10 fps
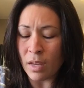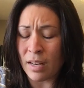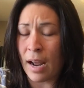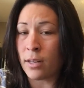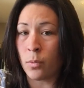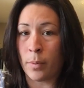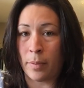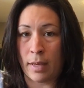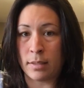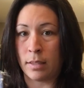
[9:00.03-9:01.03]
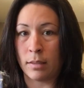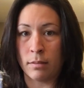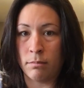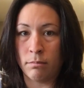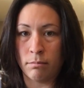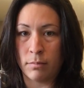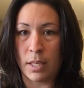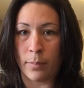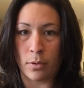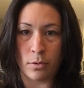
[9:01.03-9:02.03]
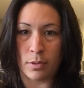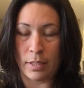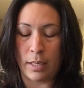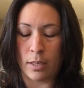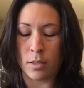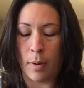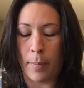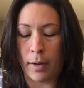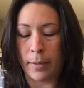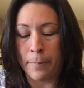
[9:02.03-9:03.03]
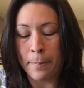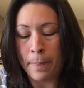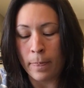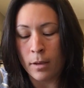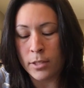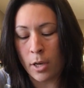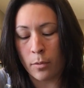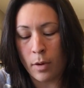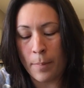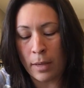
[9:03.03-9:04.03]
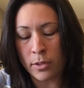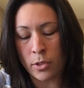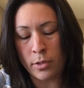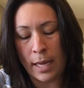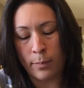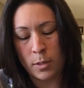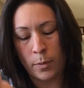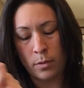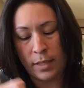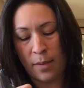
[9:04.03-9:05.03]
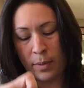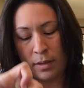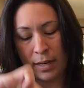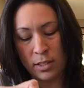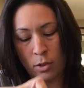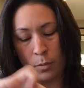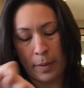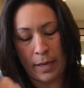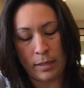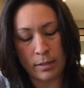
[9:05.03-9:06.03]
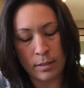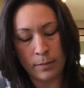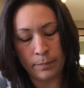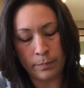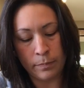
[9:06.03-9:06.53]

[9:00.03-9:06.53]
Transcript: and I don't want plastic chemicals leaking into my body. So about 2 tablespoons gave me a nice little paste.